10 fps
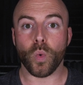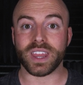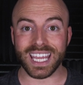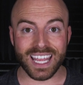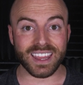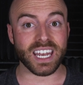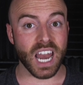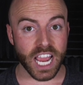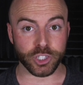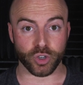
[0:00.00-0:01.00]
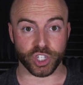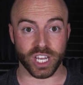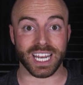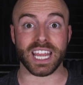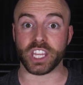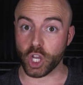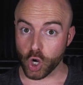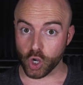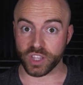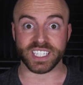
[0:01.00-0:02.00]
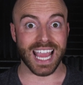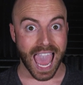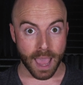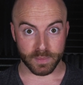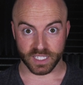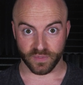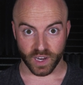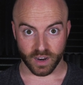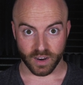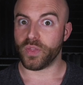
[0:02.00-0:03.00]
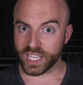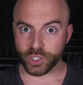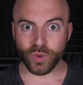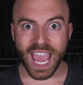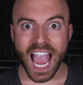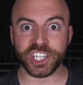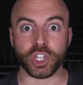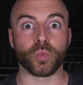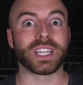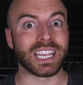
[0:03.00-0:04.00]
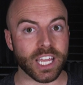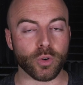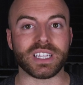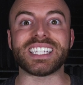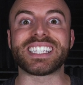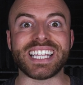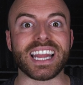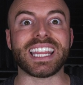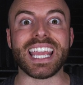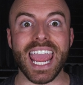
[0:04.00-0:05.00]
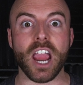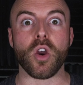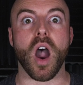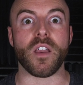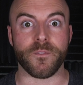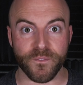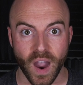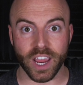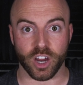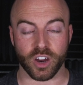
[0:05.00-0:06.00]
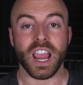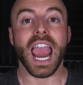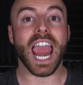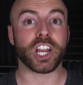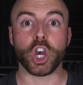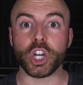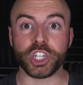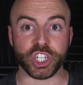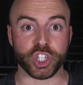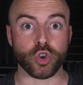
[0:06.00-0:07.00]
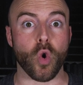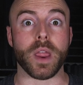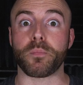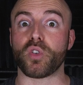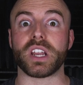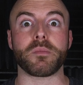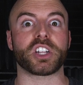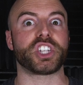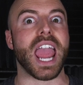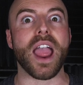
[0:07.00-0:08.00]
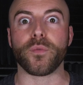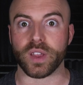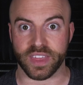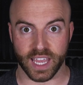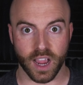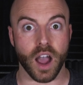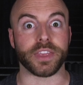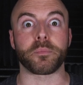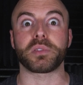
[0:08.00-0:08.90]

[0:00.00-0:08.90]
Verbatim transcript: within the nitrogen in the Earth's atmosphere. This reaction would literally set the air on fire and could destroy pretty much everything on the